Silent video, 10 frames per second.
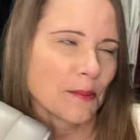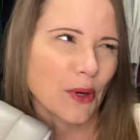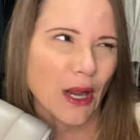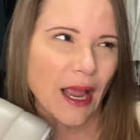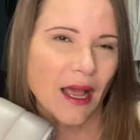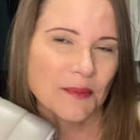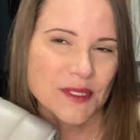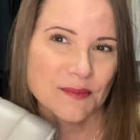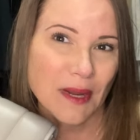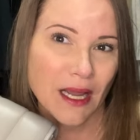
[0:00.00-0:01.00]

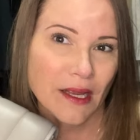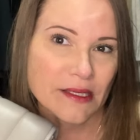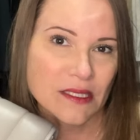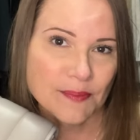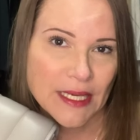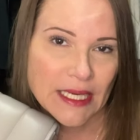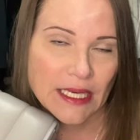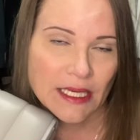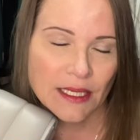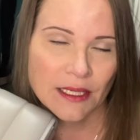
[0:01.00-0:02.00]
Perhaps my
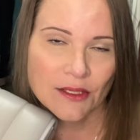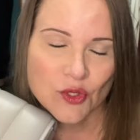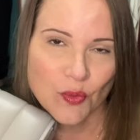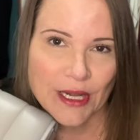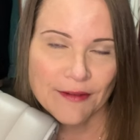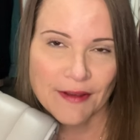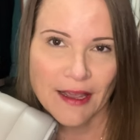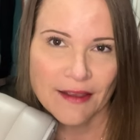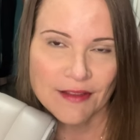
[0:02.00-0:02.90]
Speedy twenty-five,